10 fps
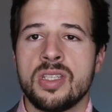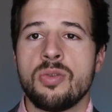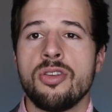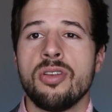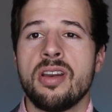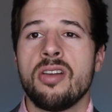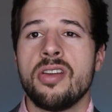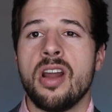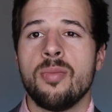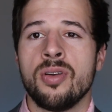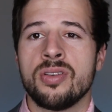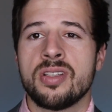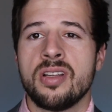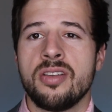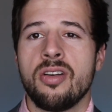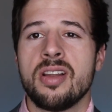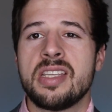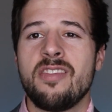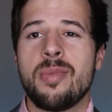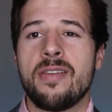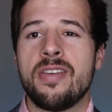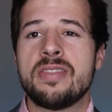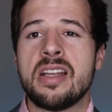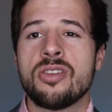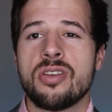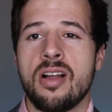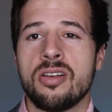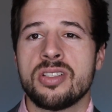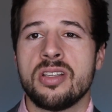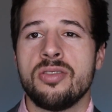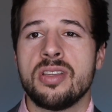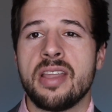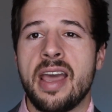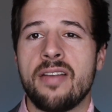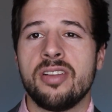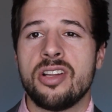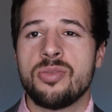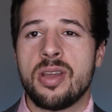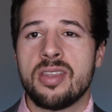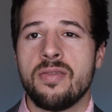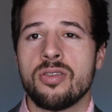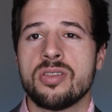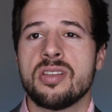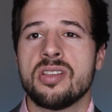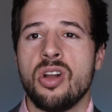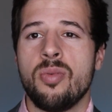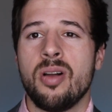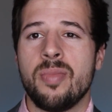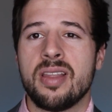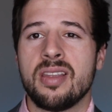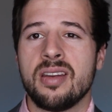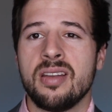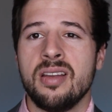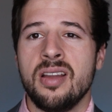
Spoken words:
So when you look at all the numbers, you're going to save about $1,500 using the Avalanche method versus the Snowball method.